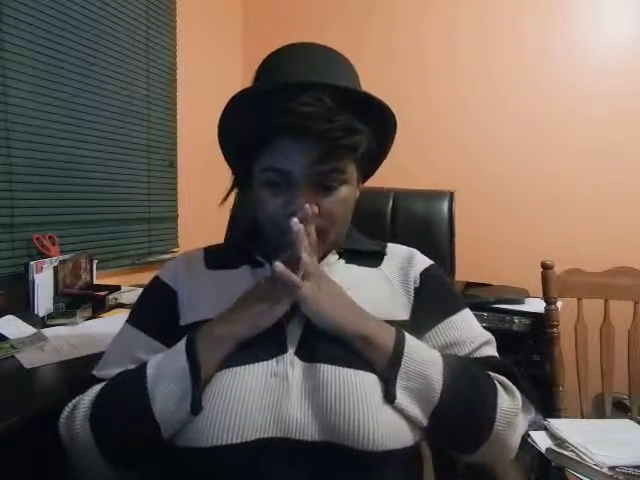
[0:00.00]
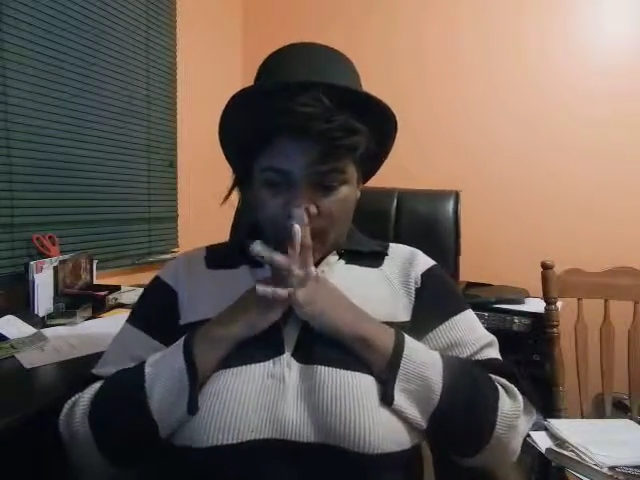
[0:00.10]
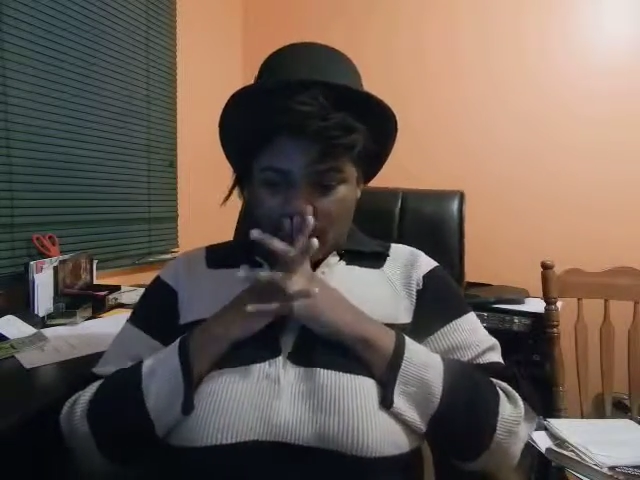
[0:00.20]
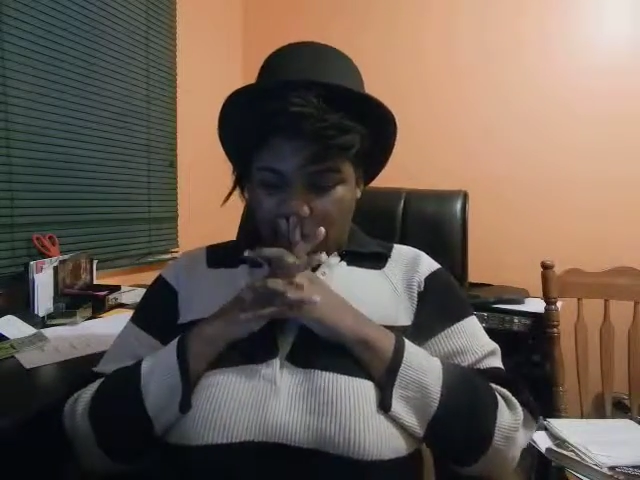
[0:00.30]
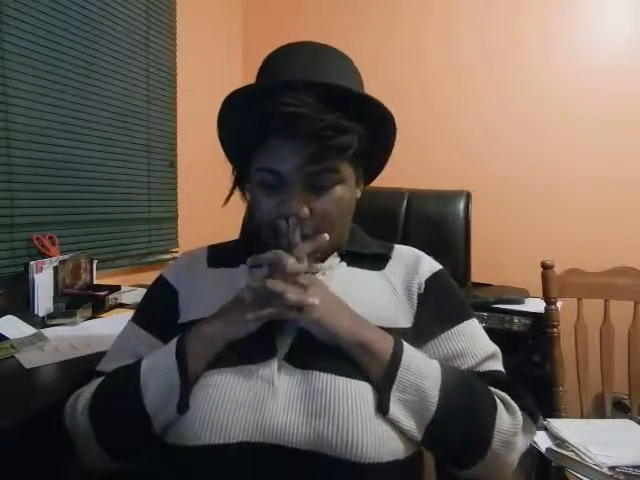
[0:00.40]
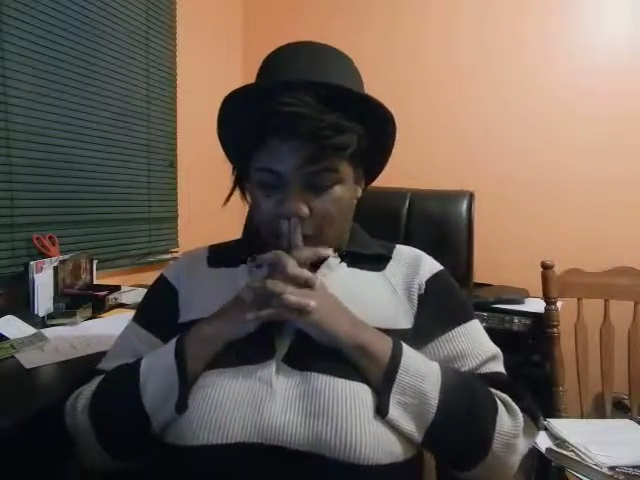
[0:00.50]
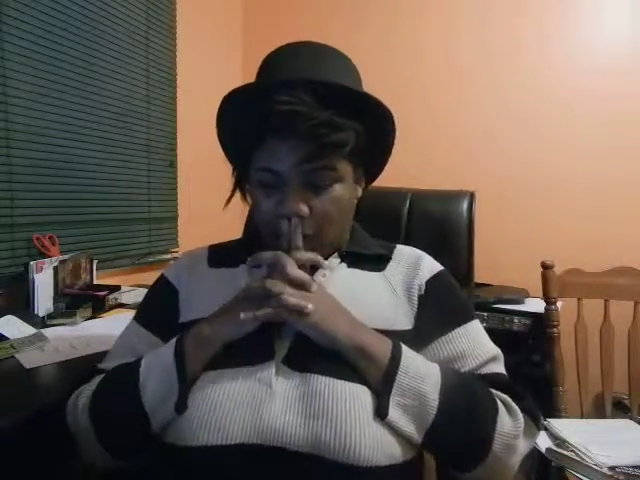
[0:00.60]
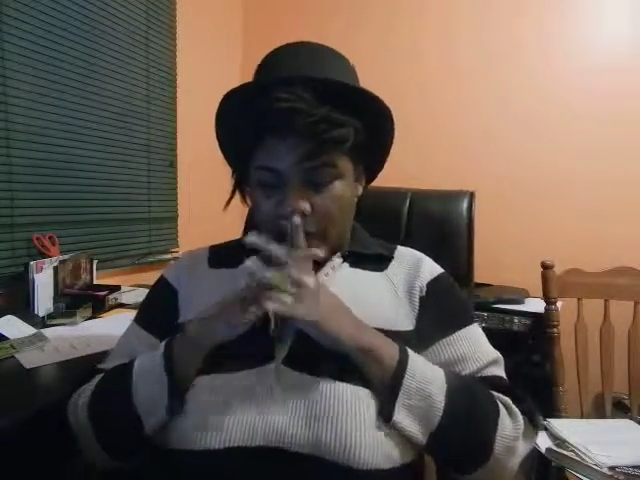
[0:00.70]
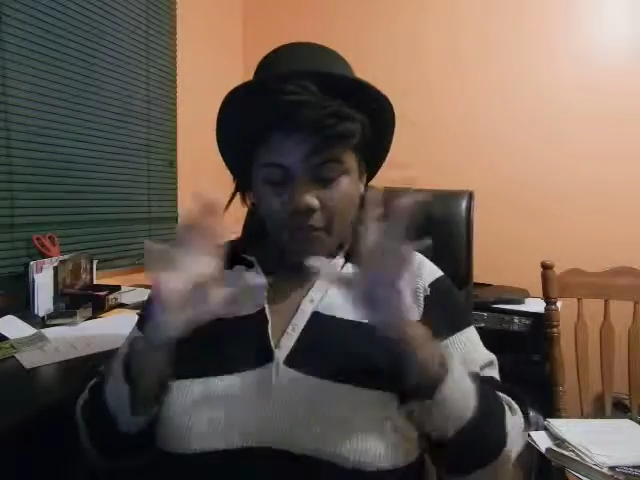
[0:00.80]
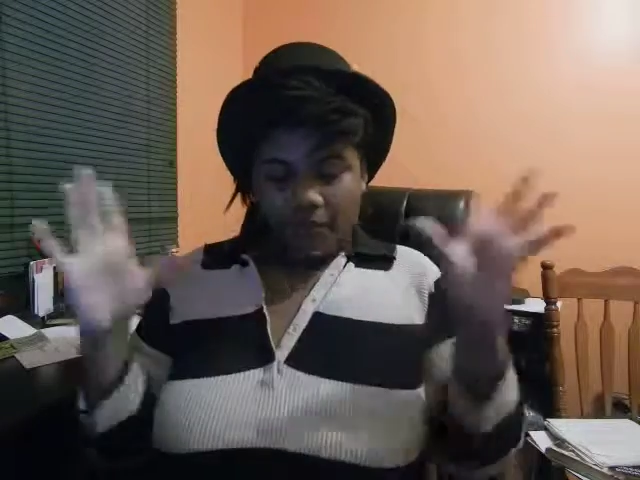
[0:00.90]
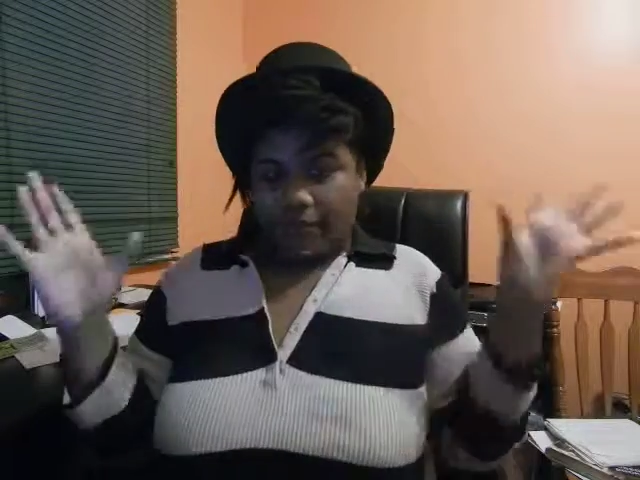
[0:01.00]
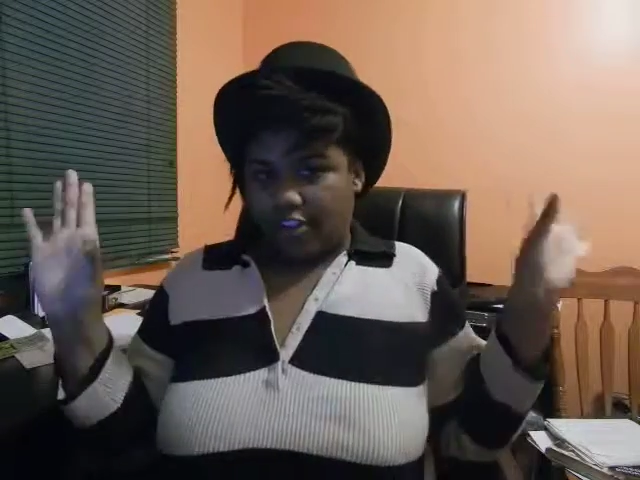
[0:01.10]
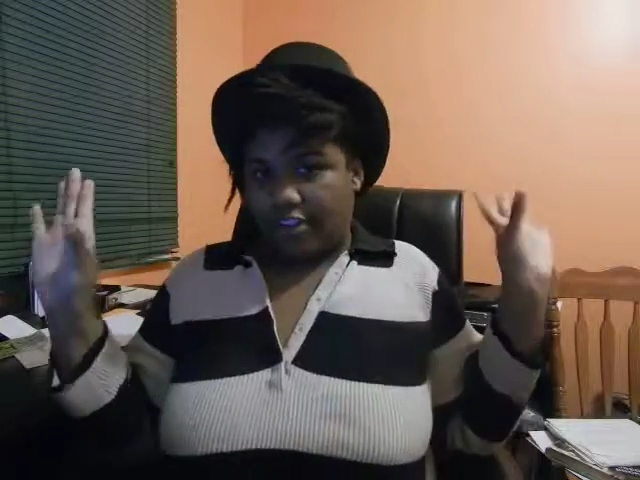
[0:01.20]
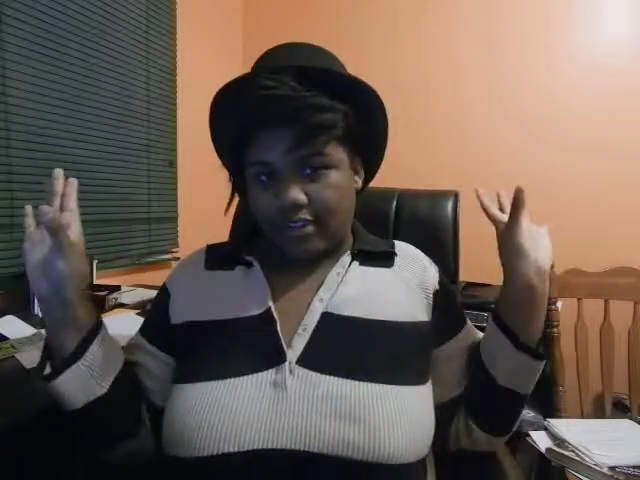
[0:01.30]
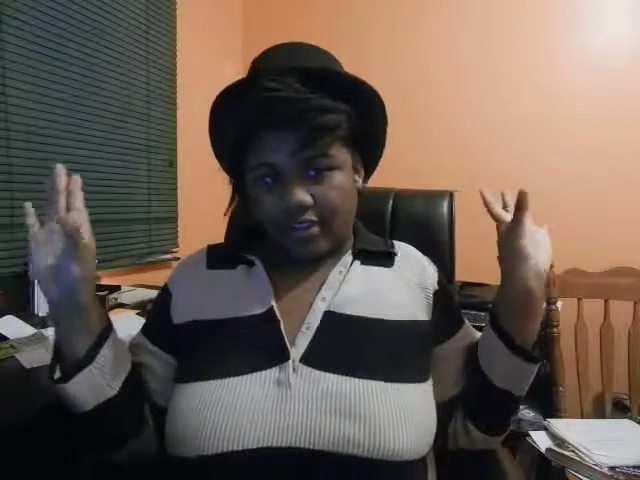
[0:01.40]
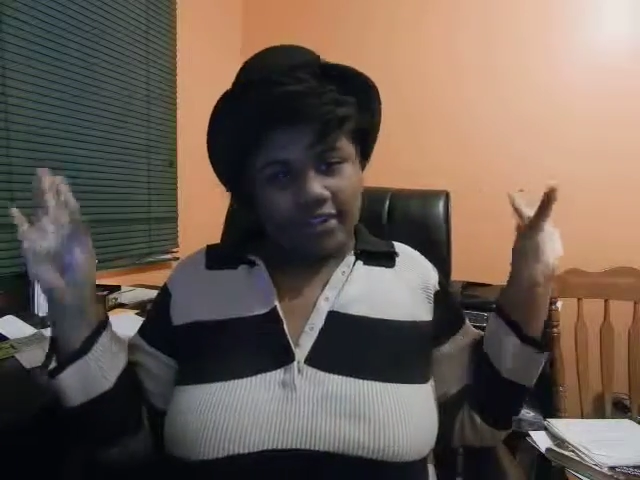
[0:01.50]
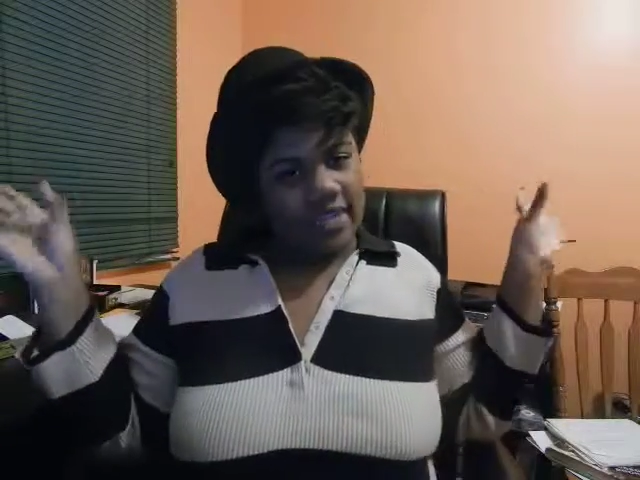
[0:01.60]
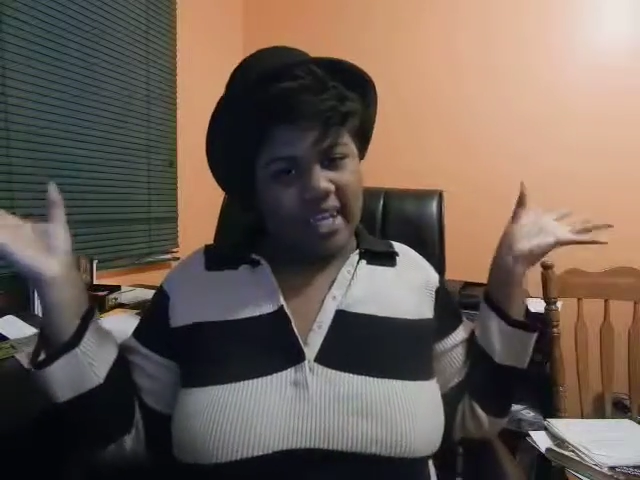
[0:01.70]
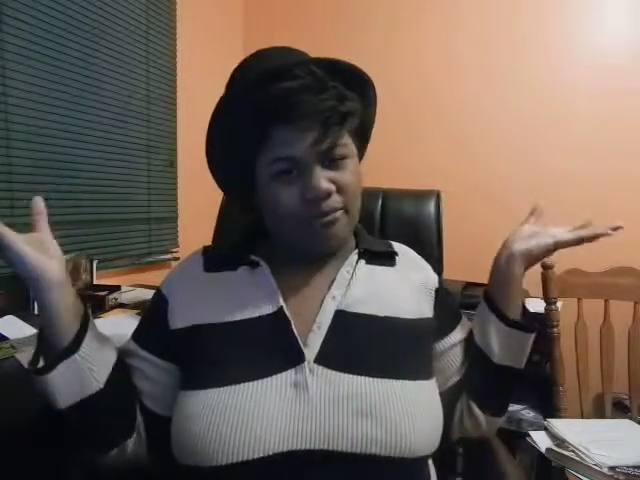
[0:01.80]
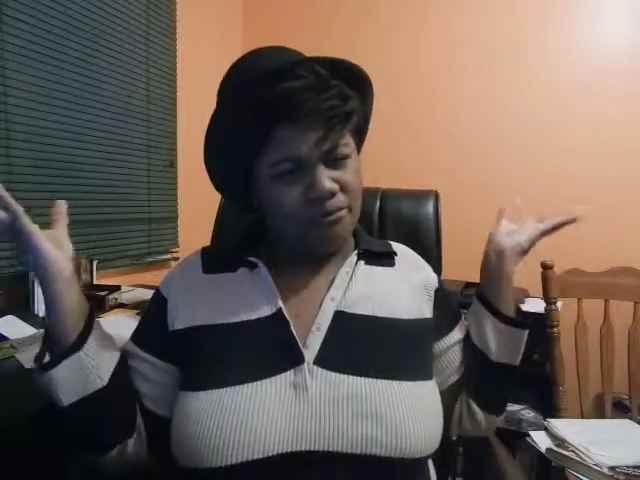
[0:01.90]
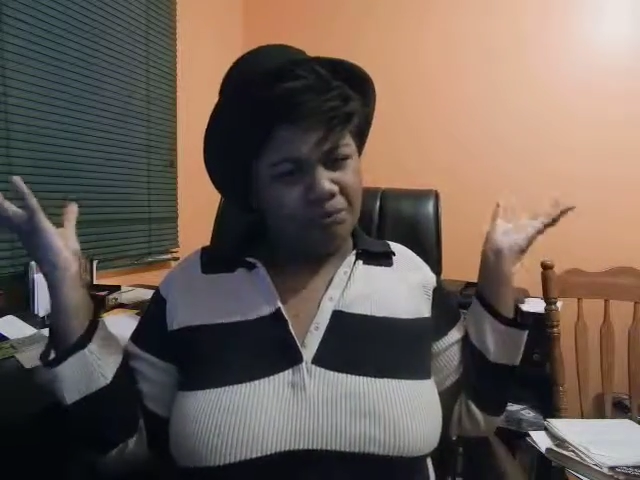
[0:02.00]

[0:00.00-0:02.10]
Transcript: Or it's just, yeah.